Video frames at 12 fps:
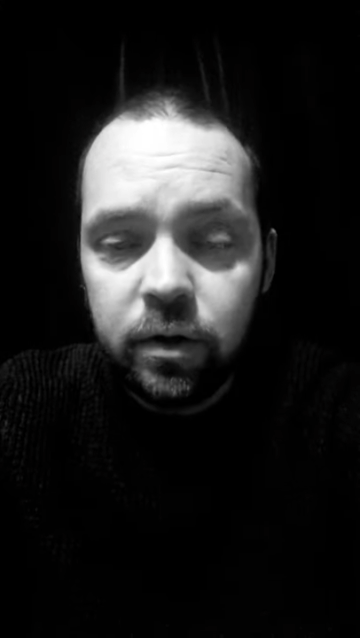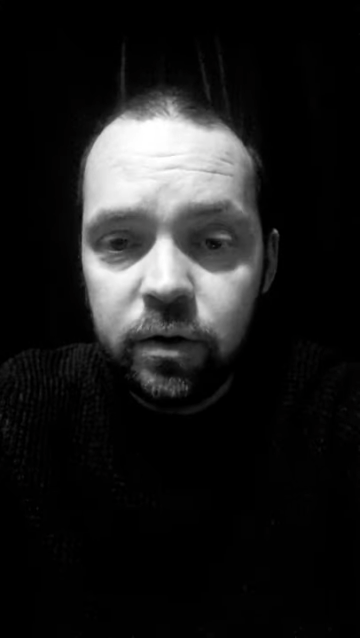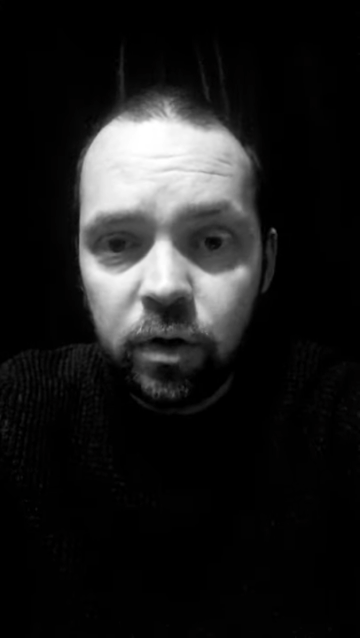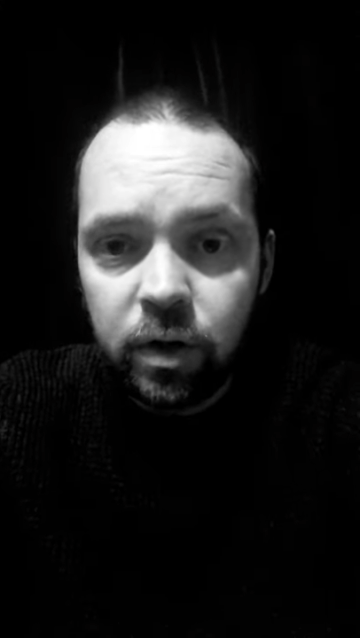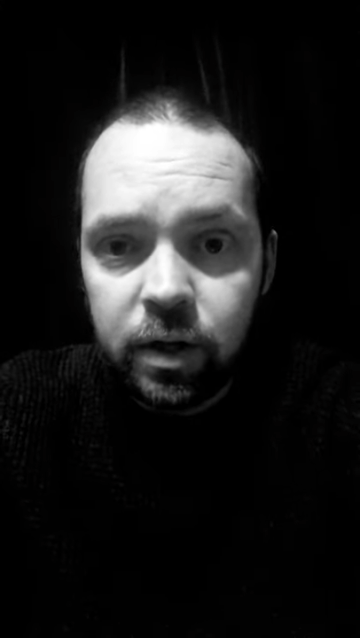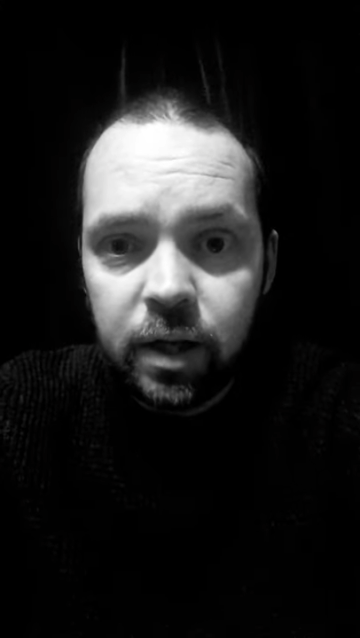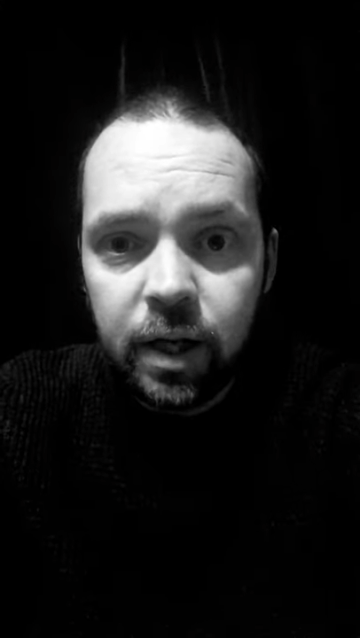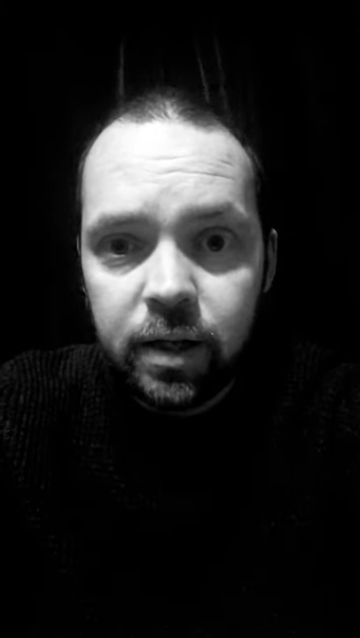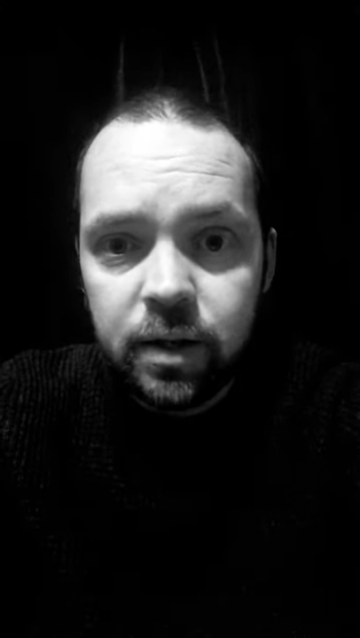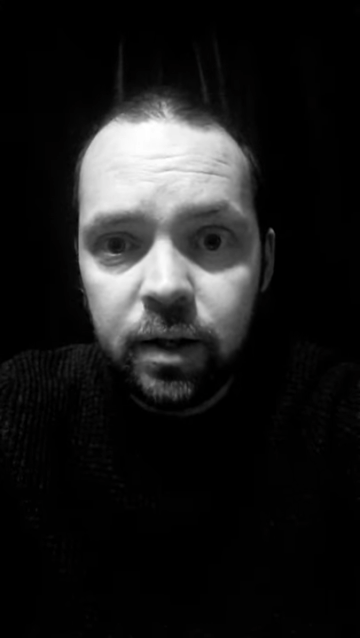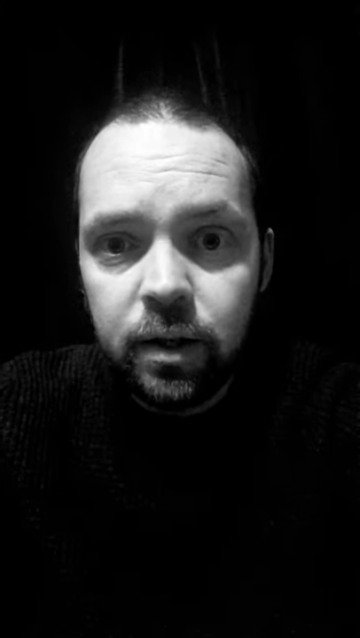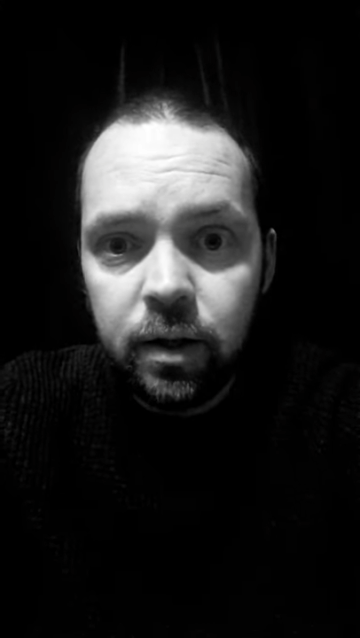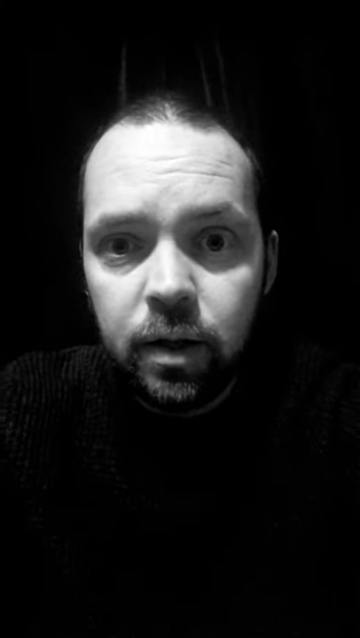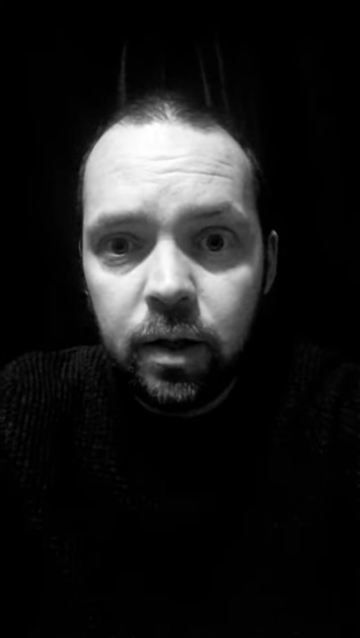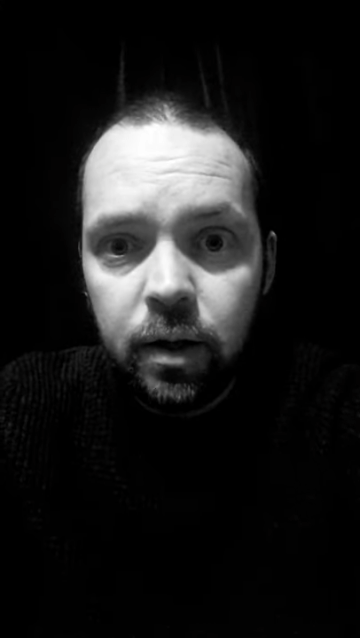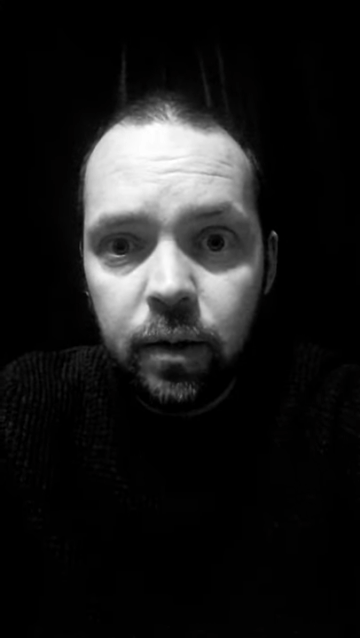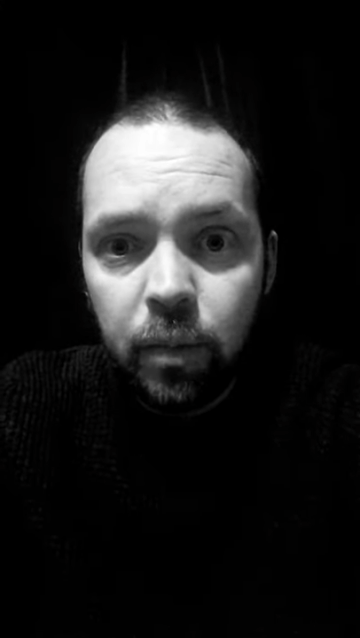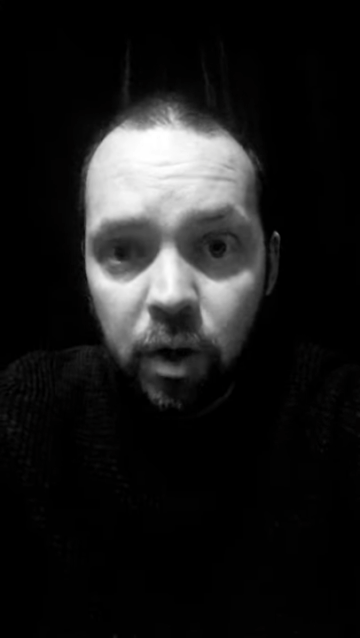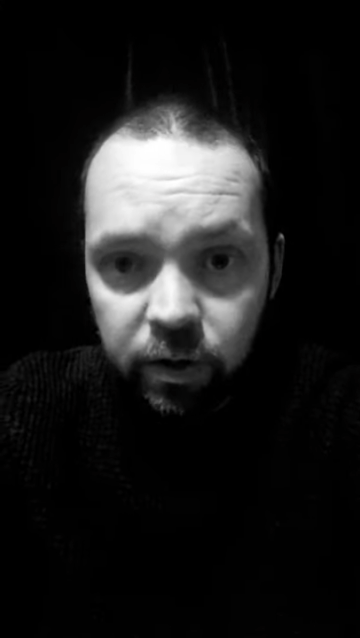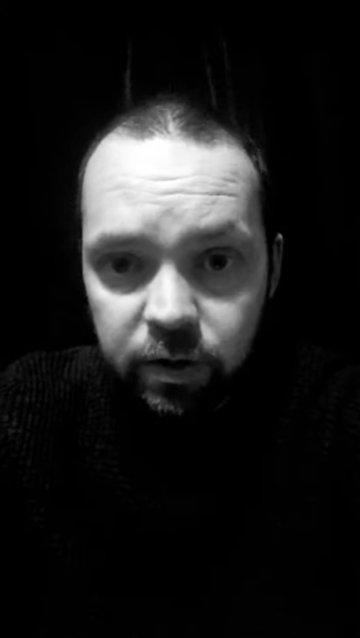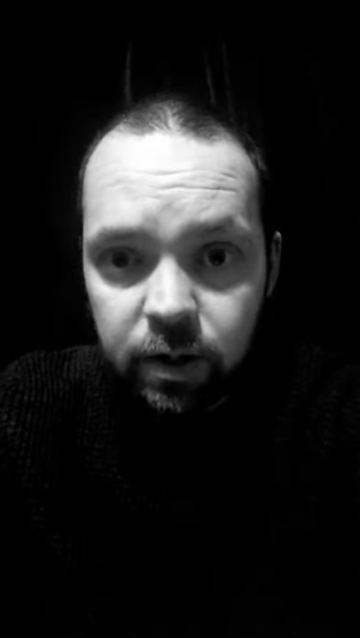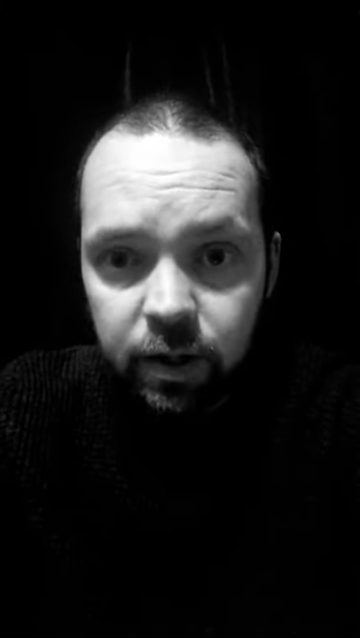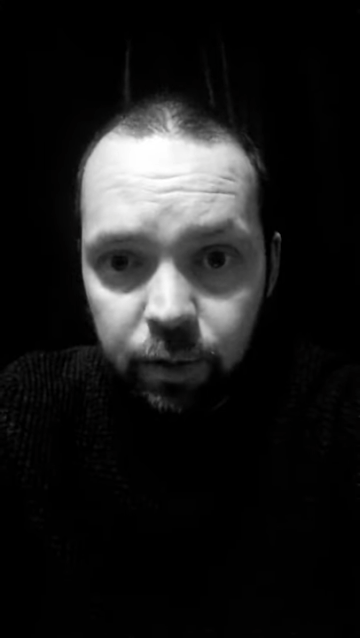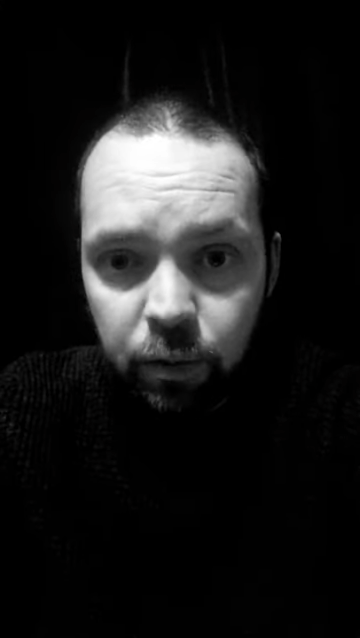signed and dated
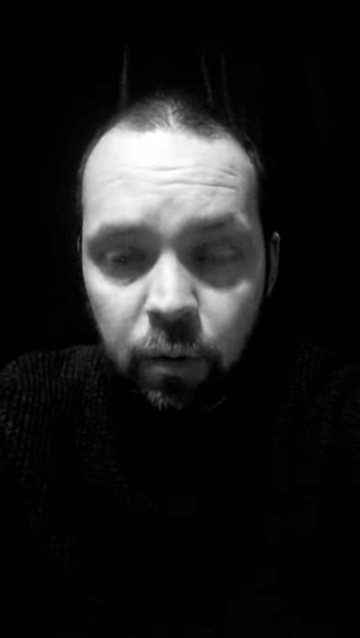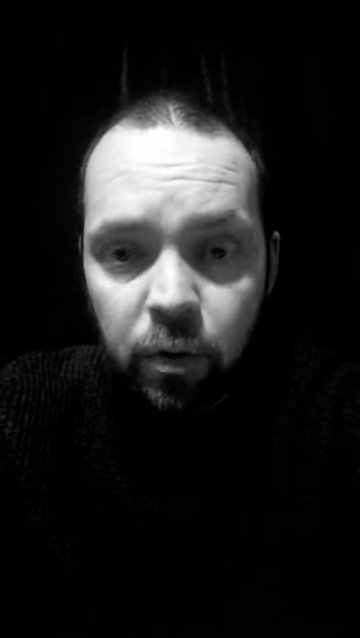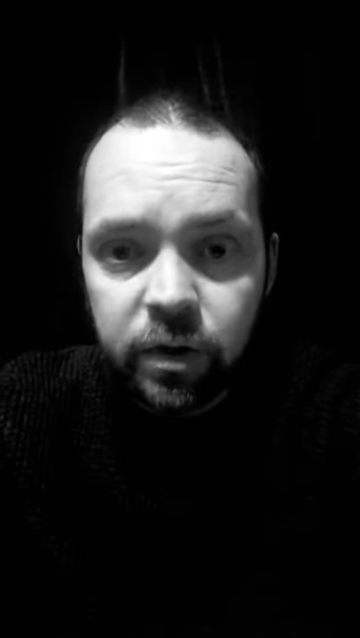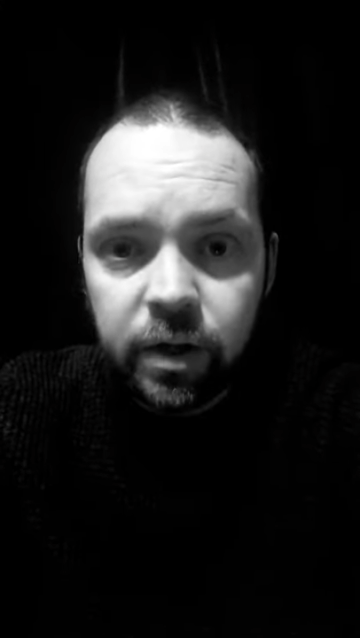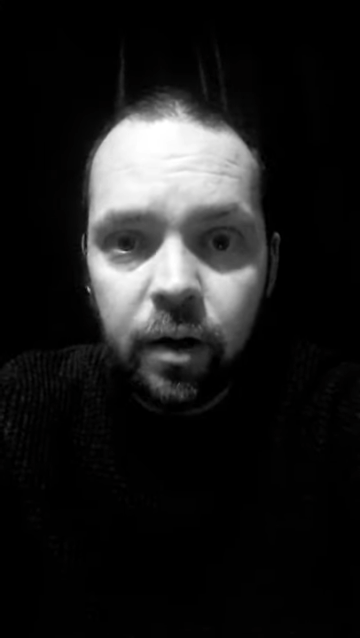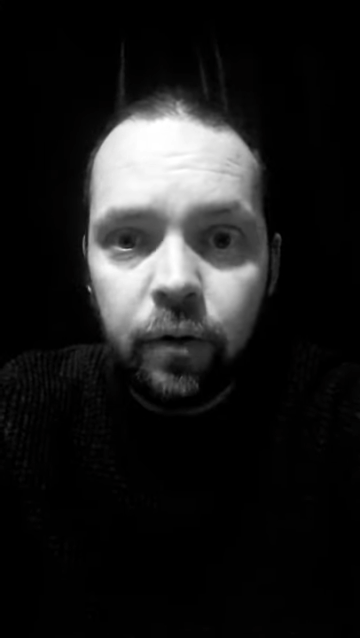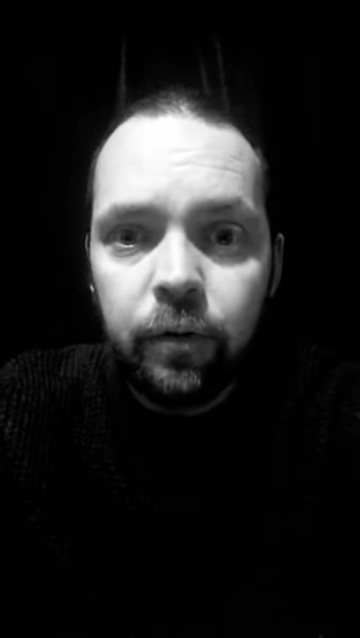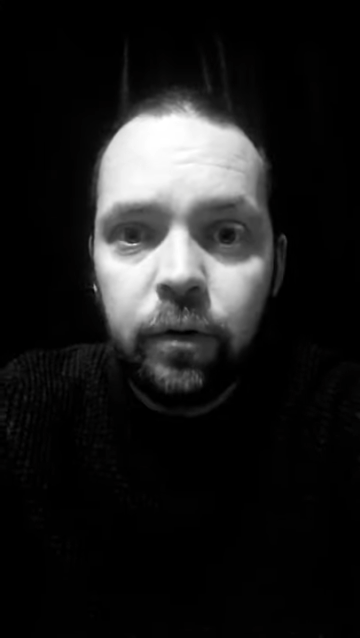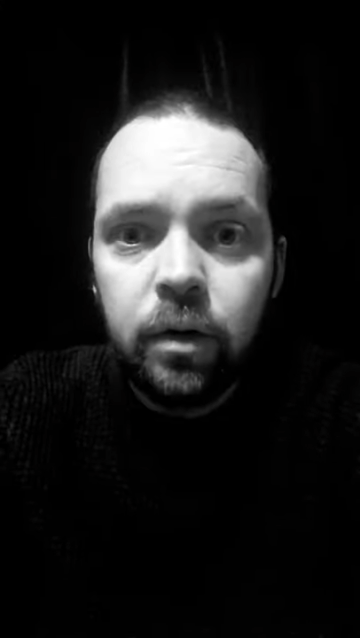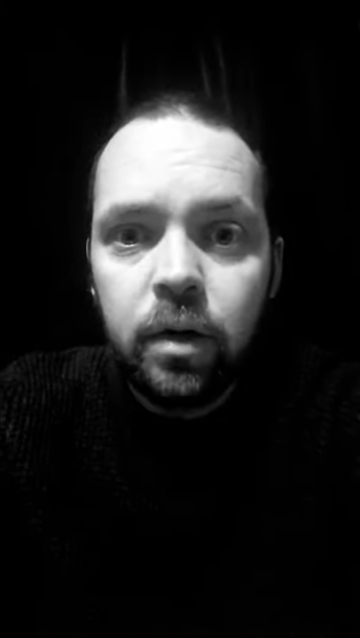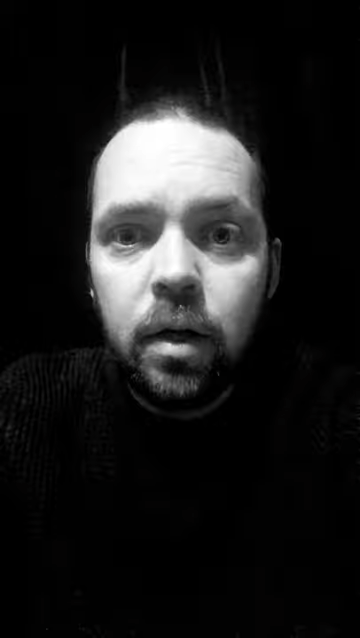personally by myself.